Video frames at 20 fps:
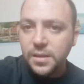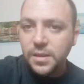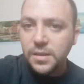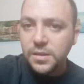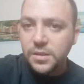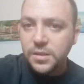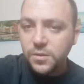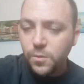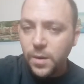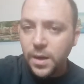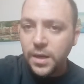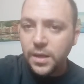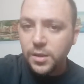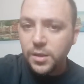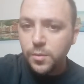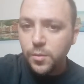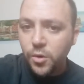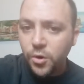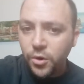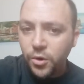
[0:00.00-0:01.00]
It's 1 in
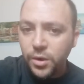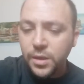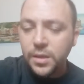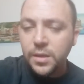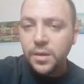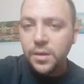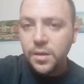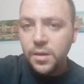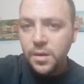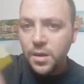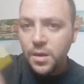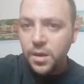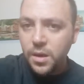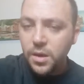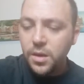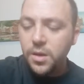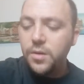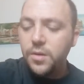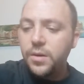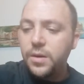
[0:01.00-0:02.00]
the morning
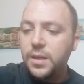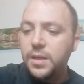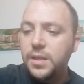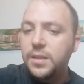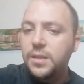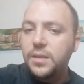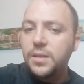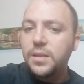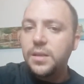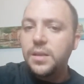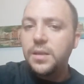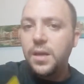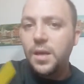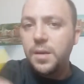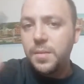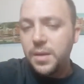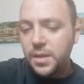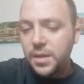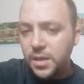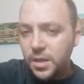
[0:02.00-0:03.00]
here in Italy.
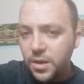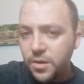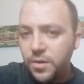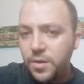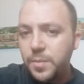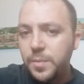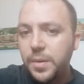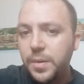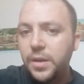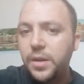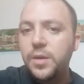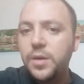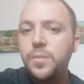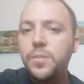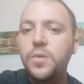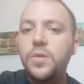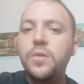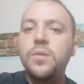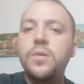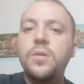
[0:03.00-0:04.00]
I mean, here in
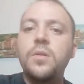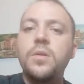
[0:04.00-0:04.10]
Palermo.